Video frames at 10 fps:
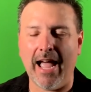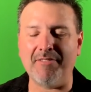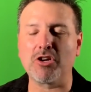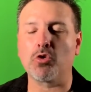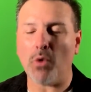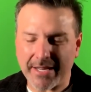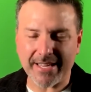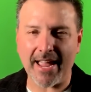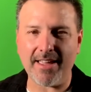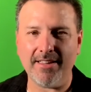Have a great
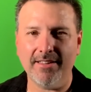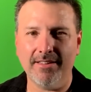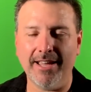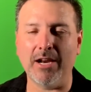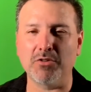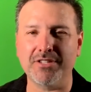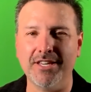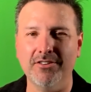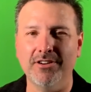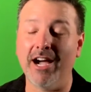day, and I will
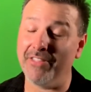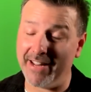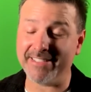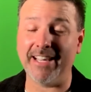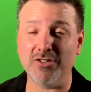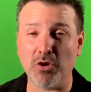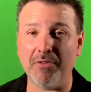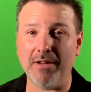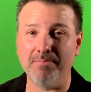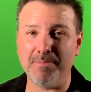see you on the next Daily
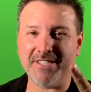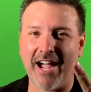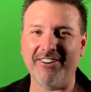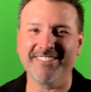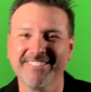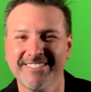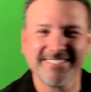Trivia. Peace out.